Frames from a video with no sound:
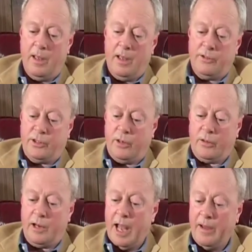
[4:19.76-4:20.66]

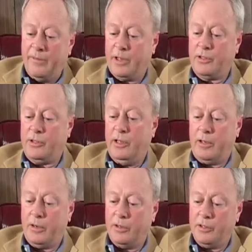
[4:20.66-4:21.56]
Shareholder advocacy
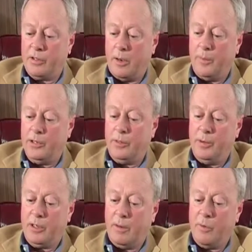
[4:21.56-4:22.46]
encourages companies to
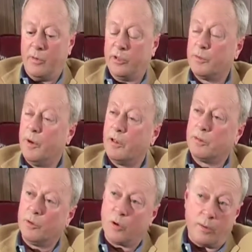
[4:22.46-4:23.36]
become more
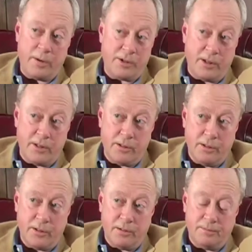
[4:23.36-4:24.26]
responsible corporate
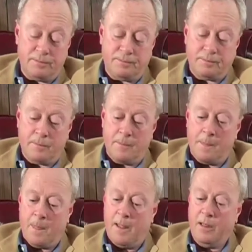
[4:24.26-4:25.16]
citizens.
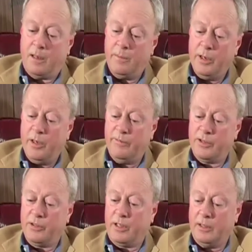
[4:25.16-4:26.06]
And community
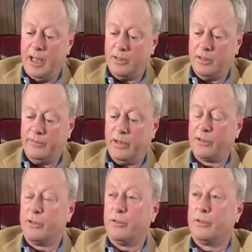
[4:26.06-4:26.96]
investing allows the
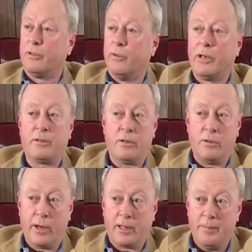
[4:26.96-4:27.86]
investors to
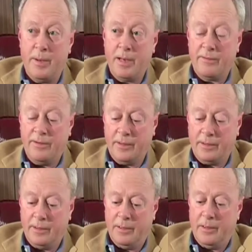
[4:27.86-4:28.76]
directly benefit
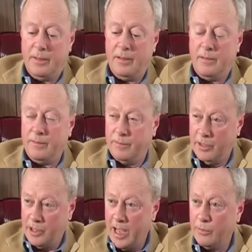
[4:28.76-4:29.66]

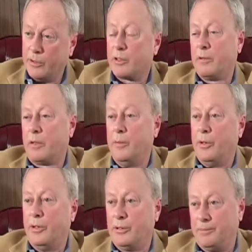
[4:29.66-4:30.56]
these at-risk
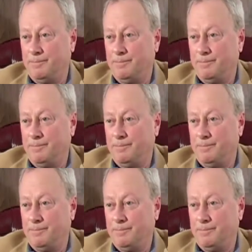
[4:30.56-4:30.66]
communities.